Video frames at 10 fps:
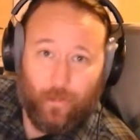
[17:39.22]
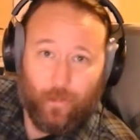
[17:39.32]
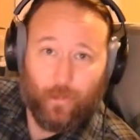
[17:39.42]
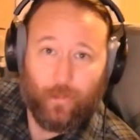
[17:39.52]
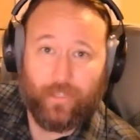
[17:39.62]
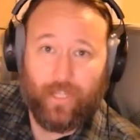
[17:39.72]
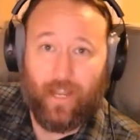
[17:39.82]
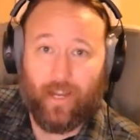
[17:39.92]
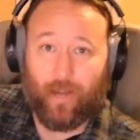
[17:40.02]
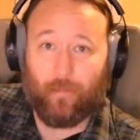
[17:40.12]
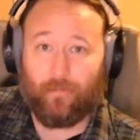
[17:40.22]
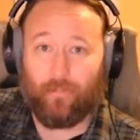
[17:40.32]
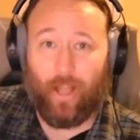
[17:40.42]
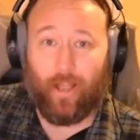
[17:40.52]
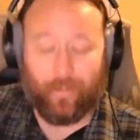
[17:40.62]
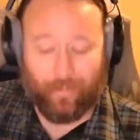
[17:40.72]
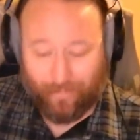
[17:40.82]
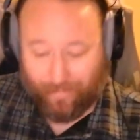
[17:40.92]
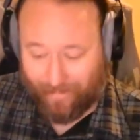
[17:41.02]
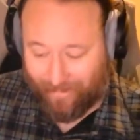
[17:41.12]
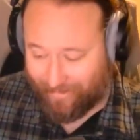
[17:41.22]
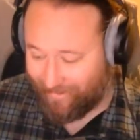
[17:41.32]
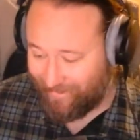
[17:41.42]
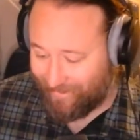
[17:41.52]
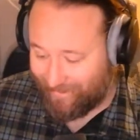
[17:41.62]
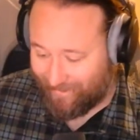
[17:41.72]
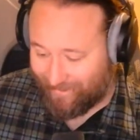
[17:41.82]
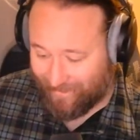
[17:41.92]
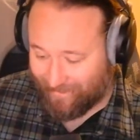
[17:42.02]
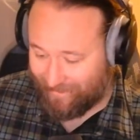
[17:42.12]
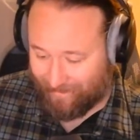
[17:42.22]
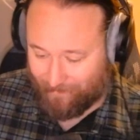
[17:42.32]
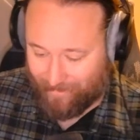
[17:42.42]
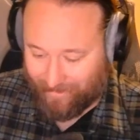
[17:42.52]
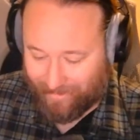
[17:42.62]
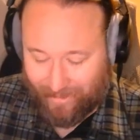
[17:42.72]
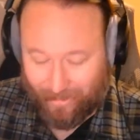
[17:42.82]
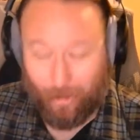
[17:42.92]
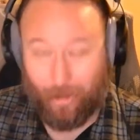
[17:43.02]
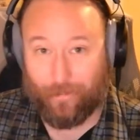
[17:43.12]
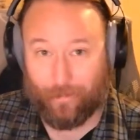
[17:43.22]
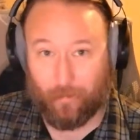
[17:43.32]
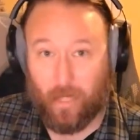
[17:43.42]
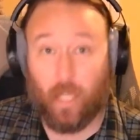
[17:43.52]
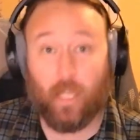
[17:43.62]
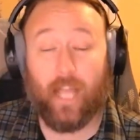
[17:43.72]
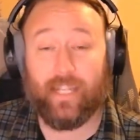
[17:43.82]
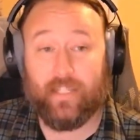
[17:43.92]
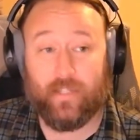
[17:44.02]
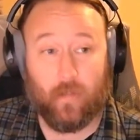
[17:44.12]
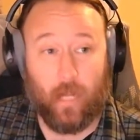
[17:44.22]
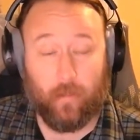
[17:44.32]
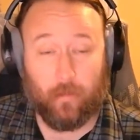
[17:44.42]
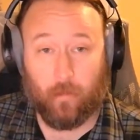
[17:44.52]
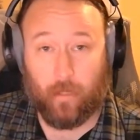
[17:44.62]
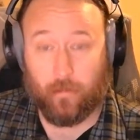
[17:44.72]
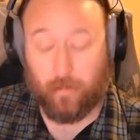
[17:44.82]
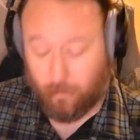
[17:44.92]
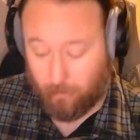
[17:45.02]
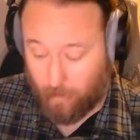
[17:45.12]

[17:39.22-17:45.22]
learn to tie a couple flies. It's I mean, it's like awesome. A lot easier now than when I was